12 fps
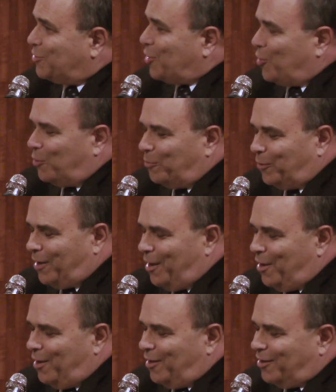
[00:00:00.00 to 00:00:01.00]
So
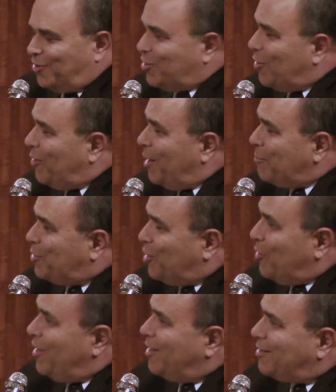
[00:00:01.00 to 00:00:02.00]
I'm
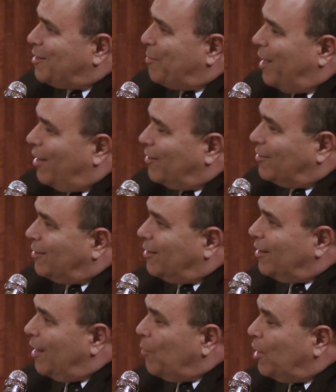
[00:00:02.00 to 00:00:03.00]
curious about,
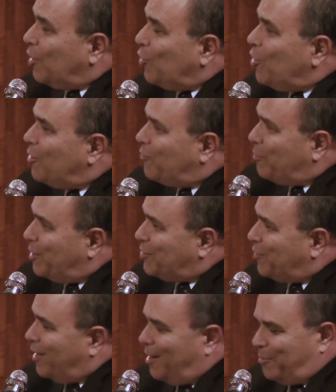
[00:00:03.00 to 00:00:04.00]
I want to learn from
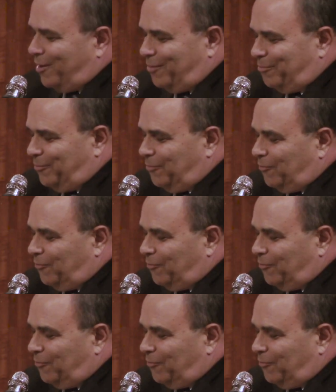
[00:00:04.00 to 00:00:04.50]
this phenomenon,